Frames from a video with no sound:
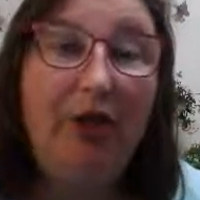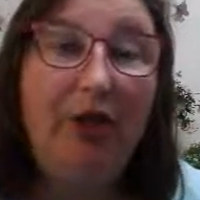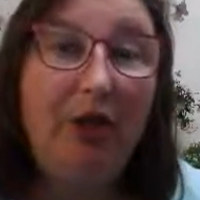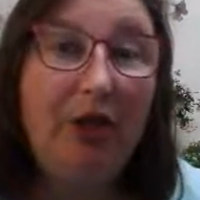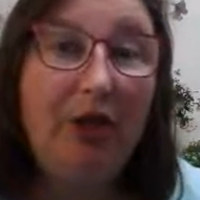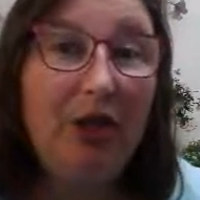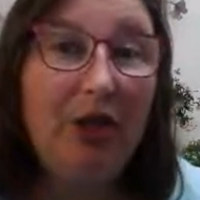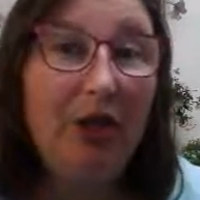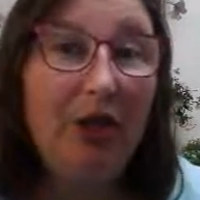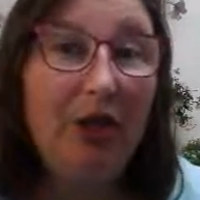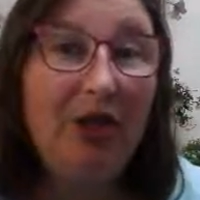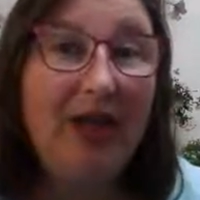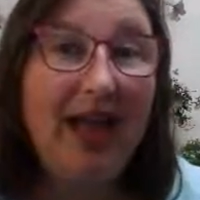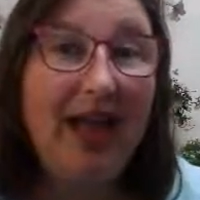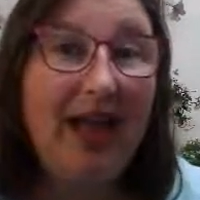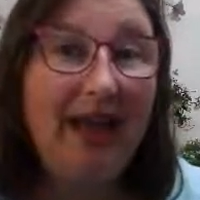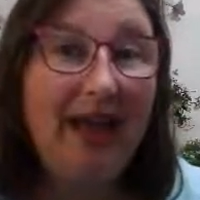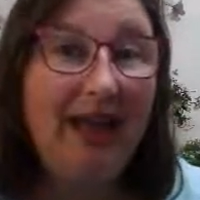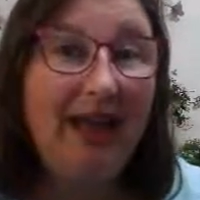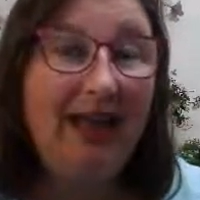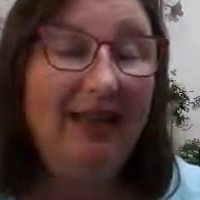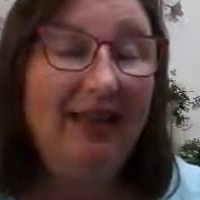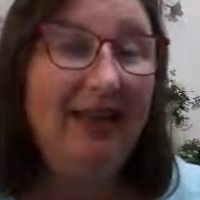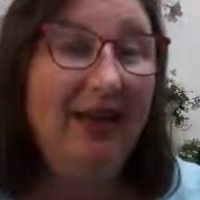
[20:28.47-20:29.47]
You can look
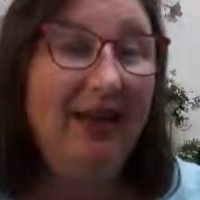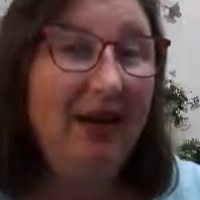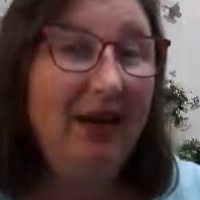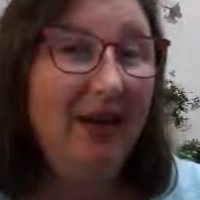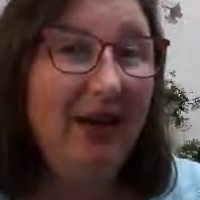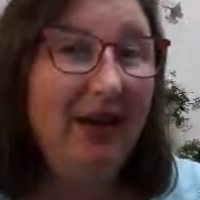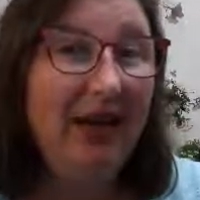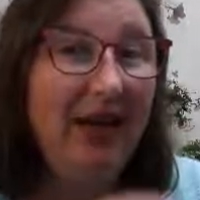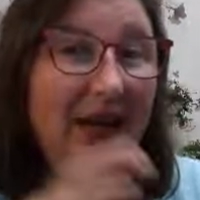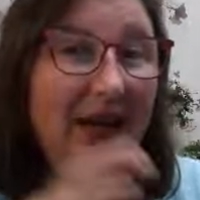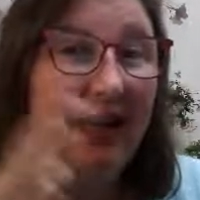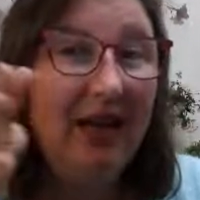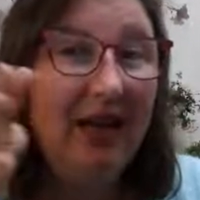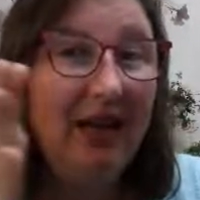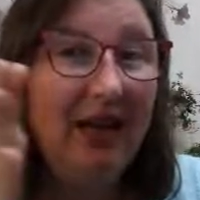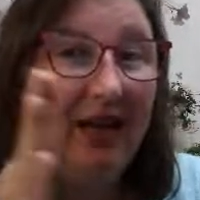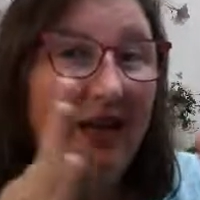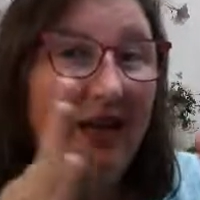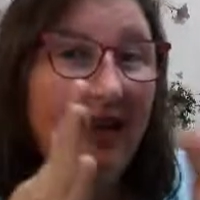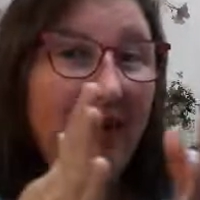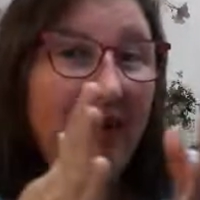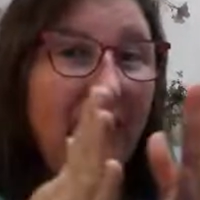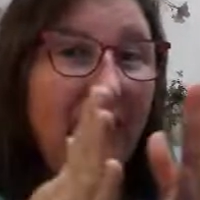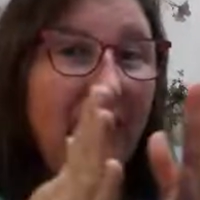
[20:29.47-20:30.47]
at it and
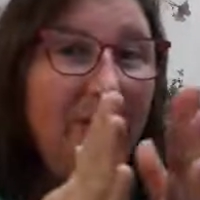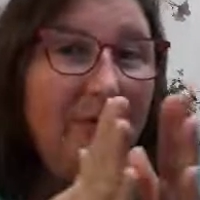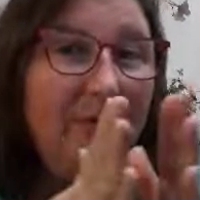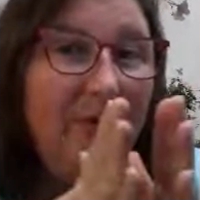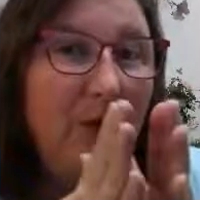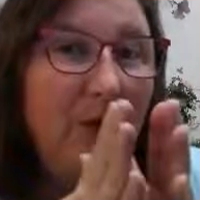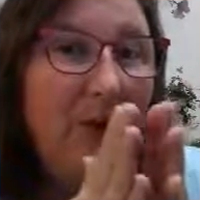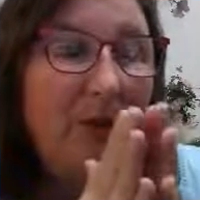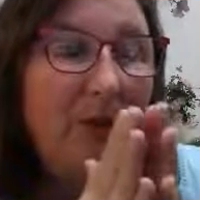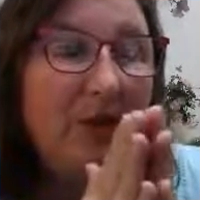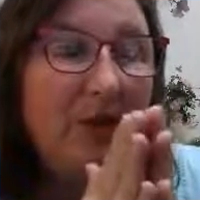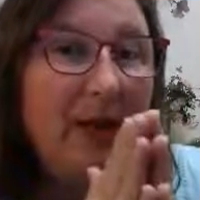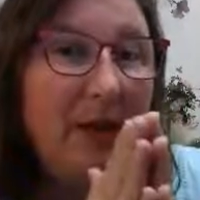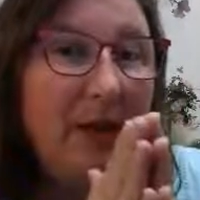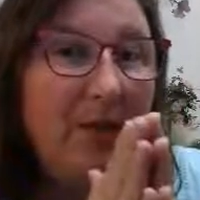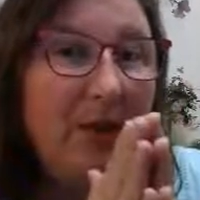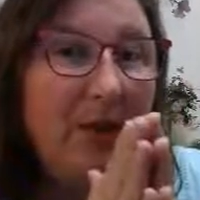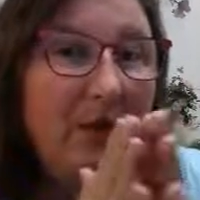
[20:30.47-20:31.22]
it'll fold up.